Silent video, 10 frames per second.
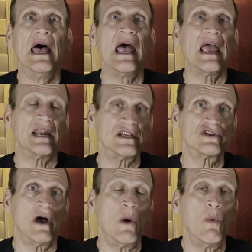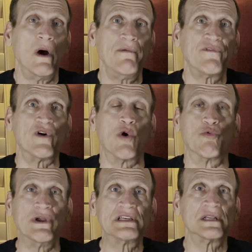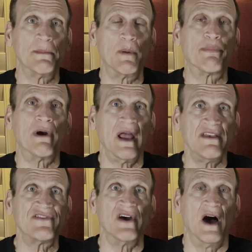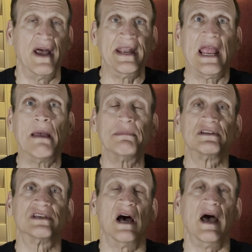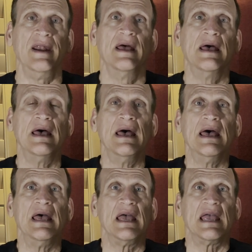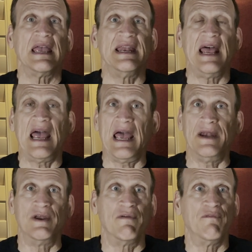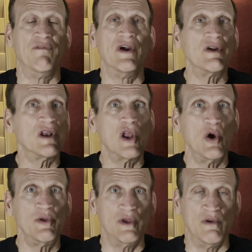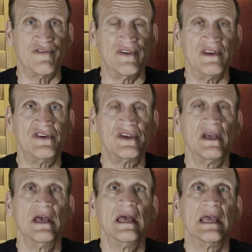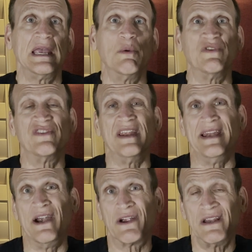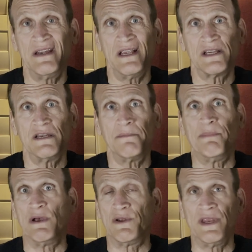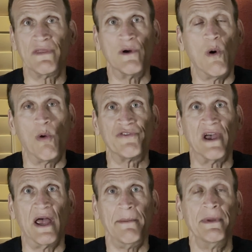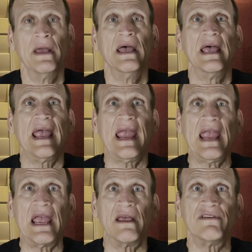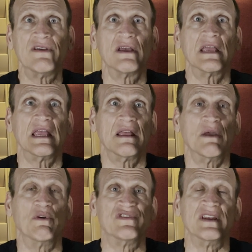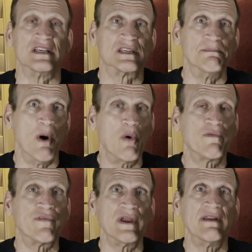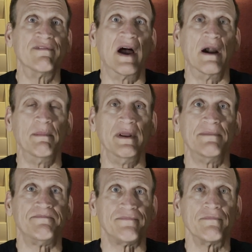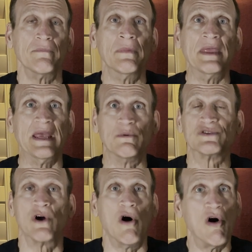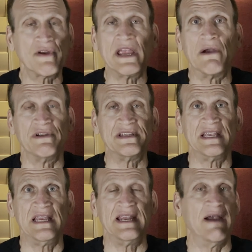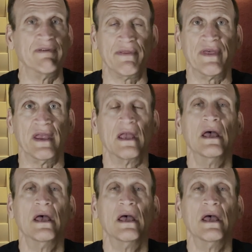And I saw one for a reasonable price on Amazon. It had very low usage. It was in an air conditioned building the whole time, and it was in a smoke free environment and was all guaranteed everything.